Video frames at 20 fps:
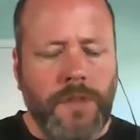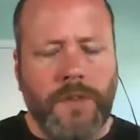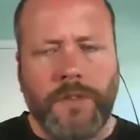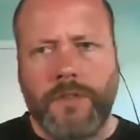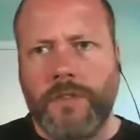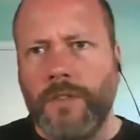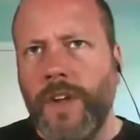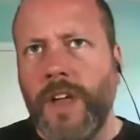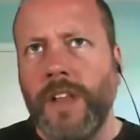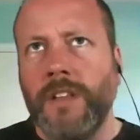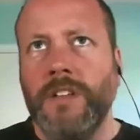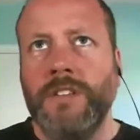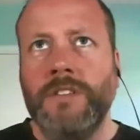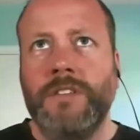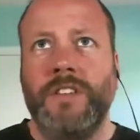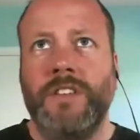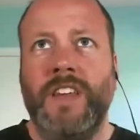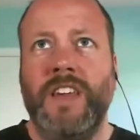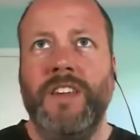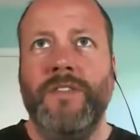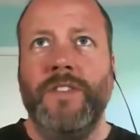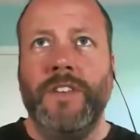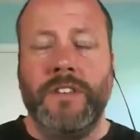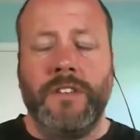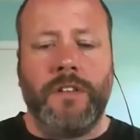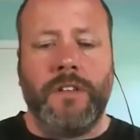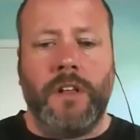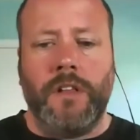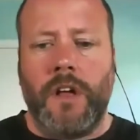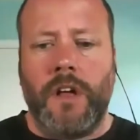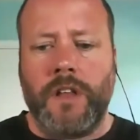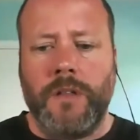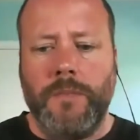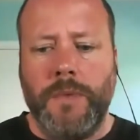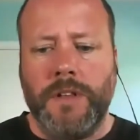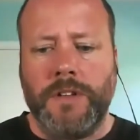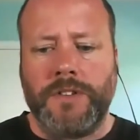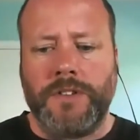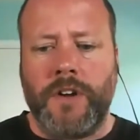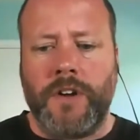surveillance, even a lot of the
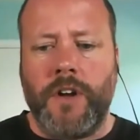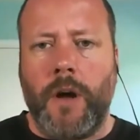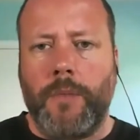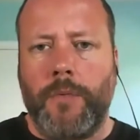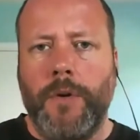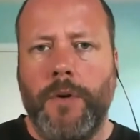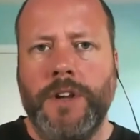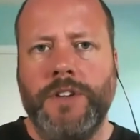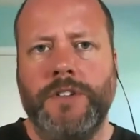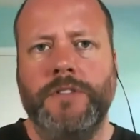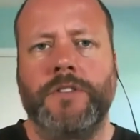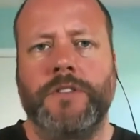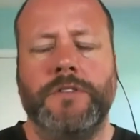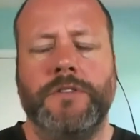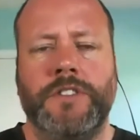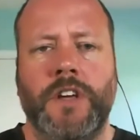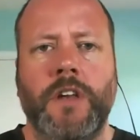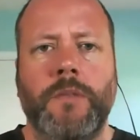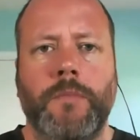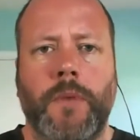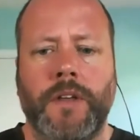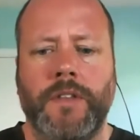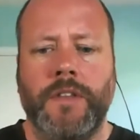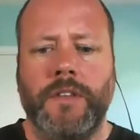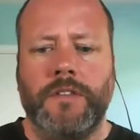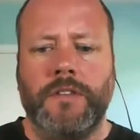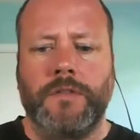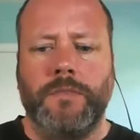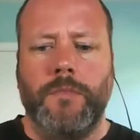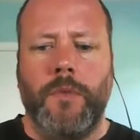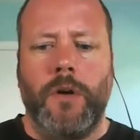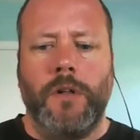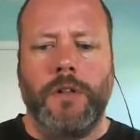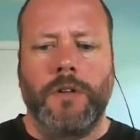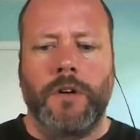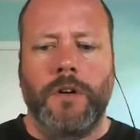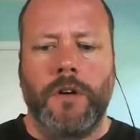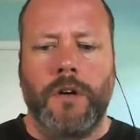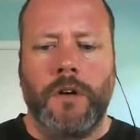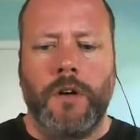military operations, are done by these
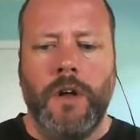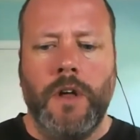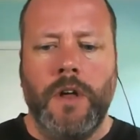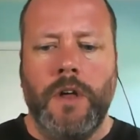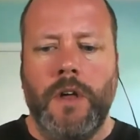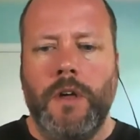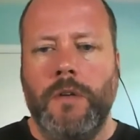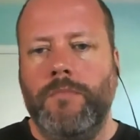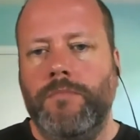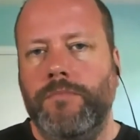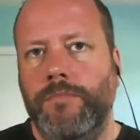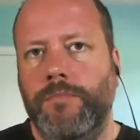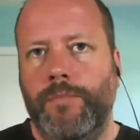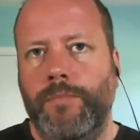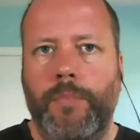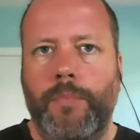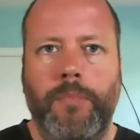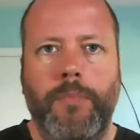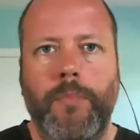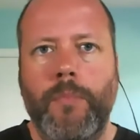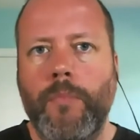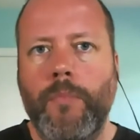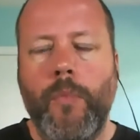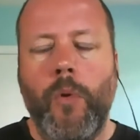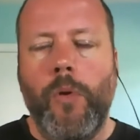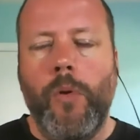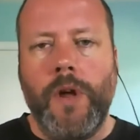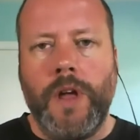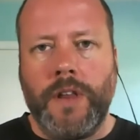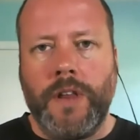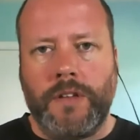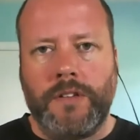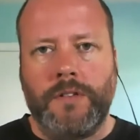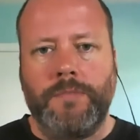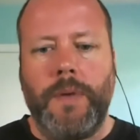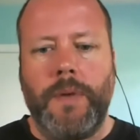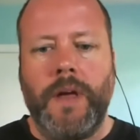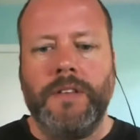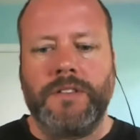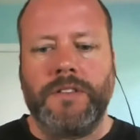smaller, more
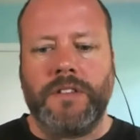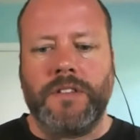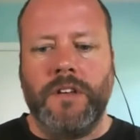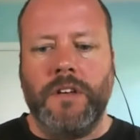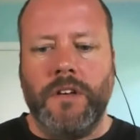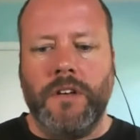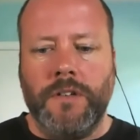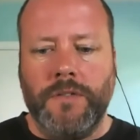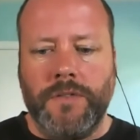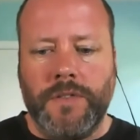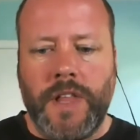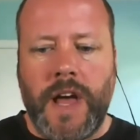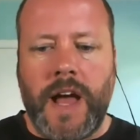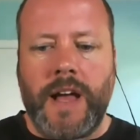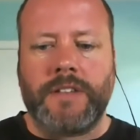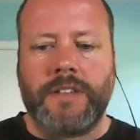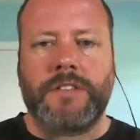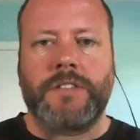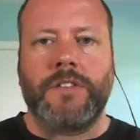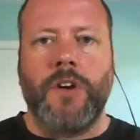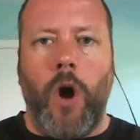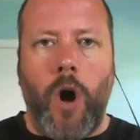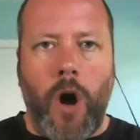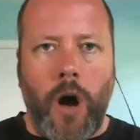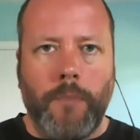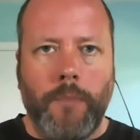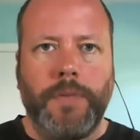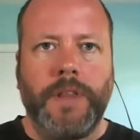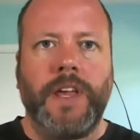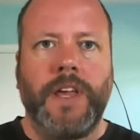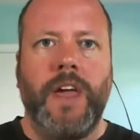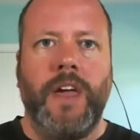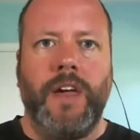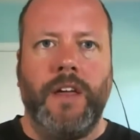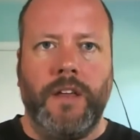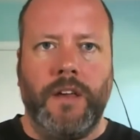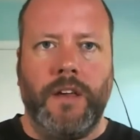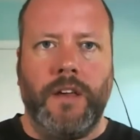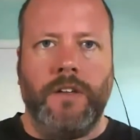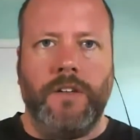inexpensive, less
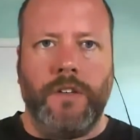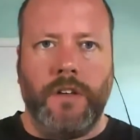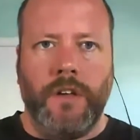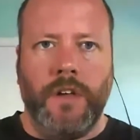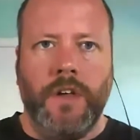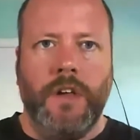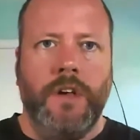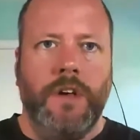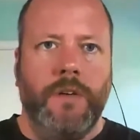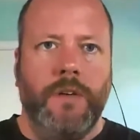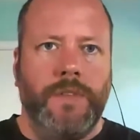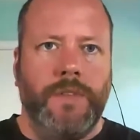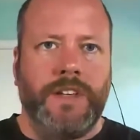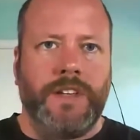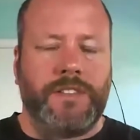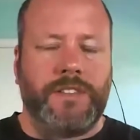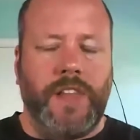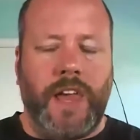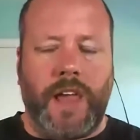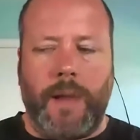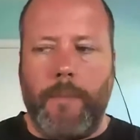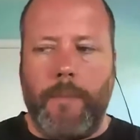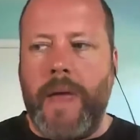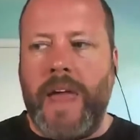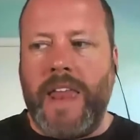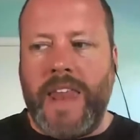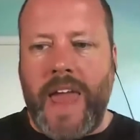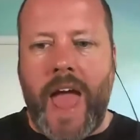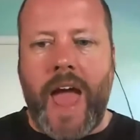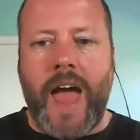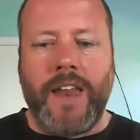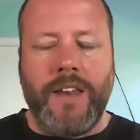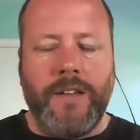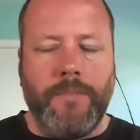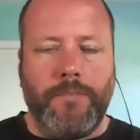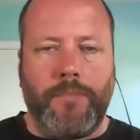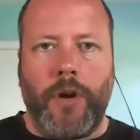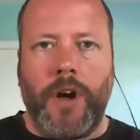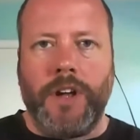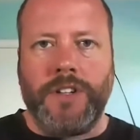complicated, less like
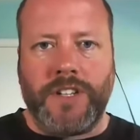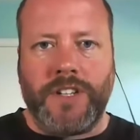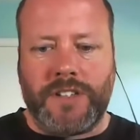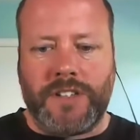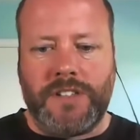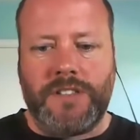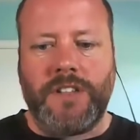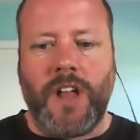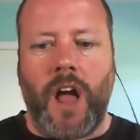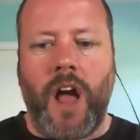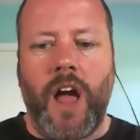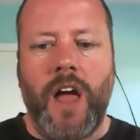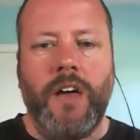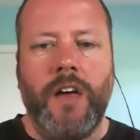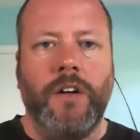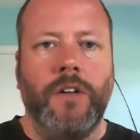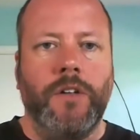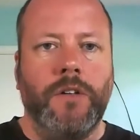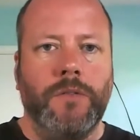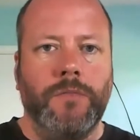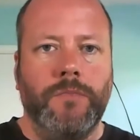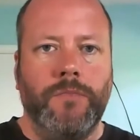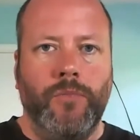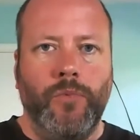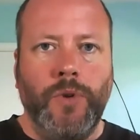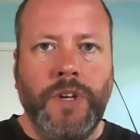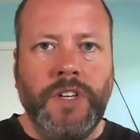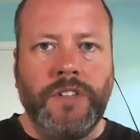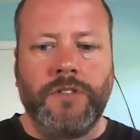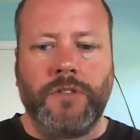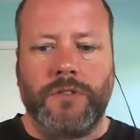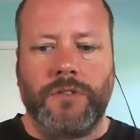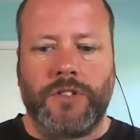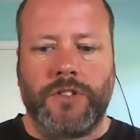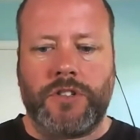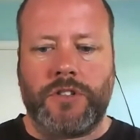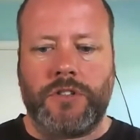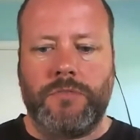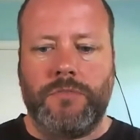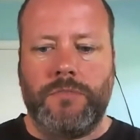Manhattan Project style
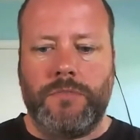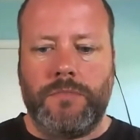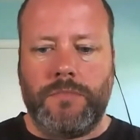research